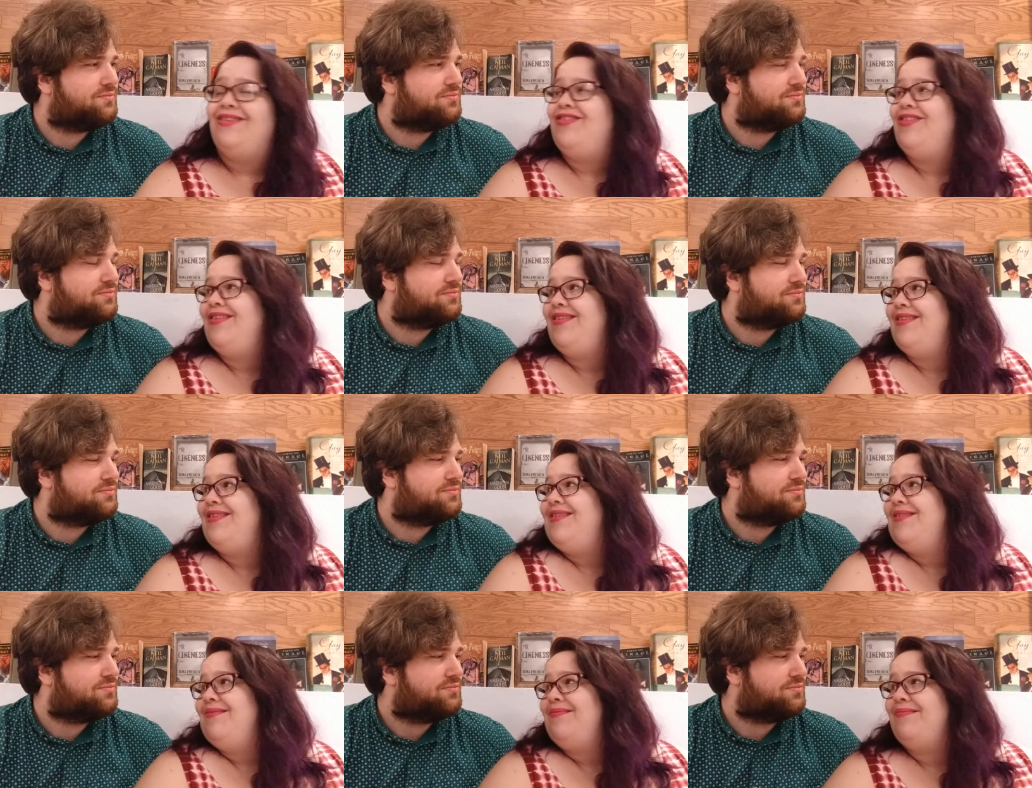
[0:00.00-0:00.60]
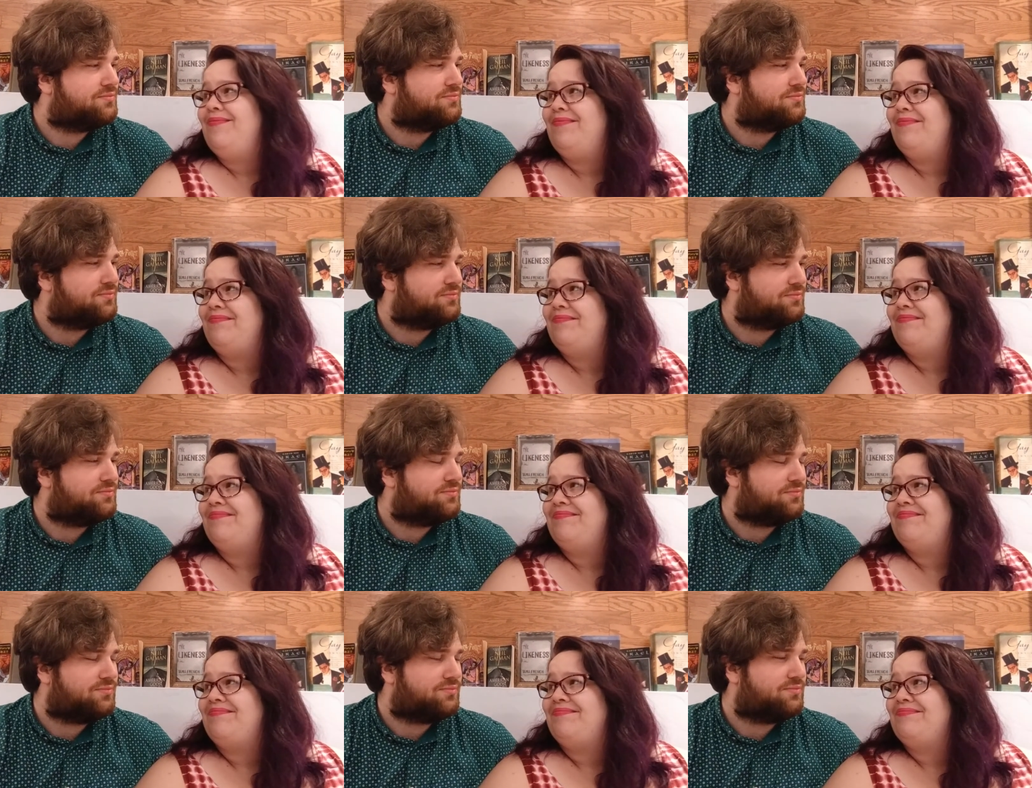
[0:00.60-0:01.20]
Speaker 1: just...
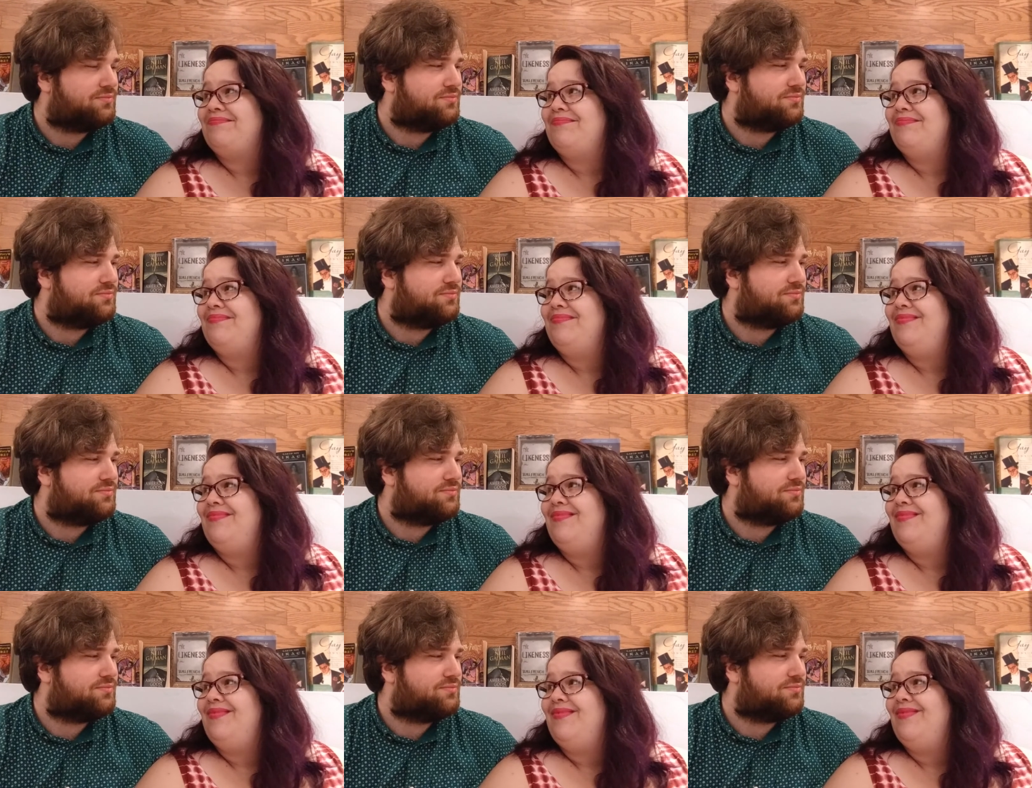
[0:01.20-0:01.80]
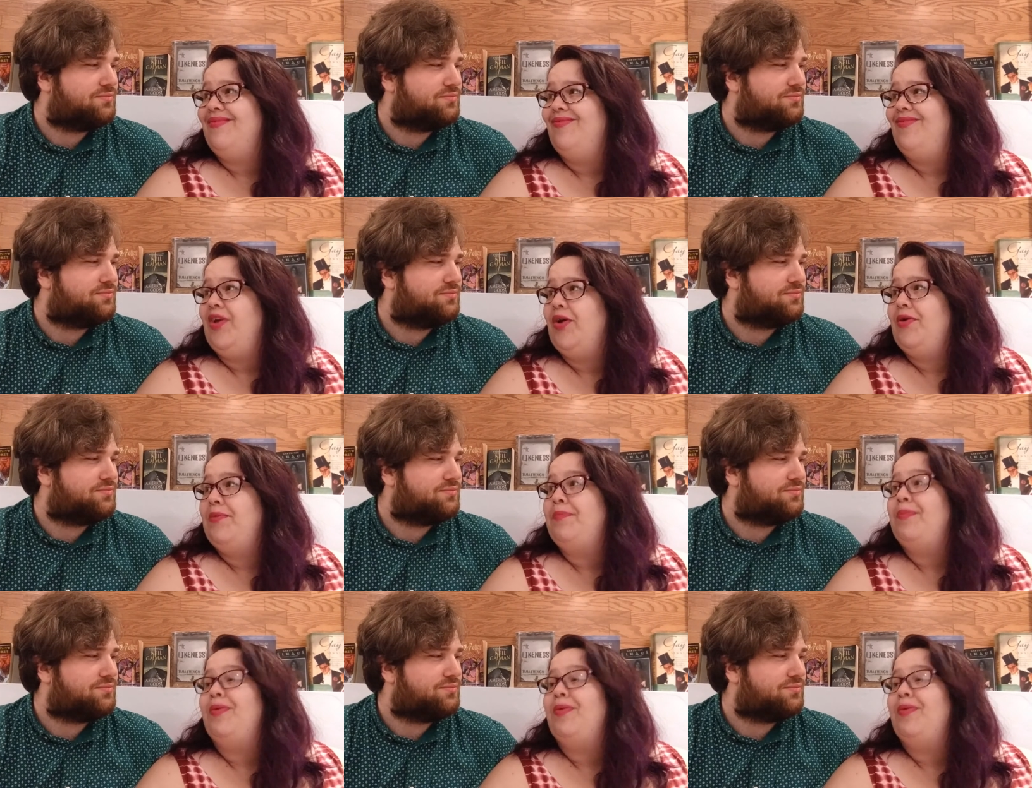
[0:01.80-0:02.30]
very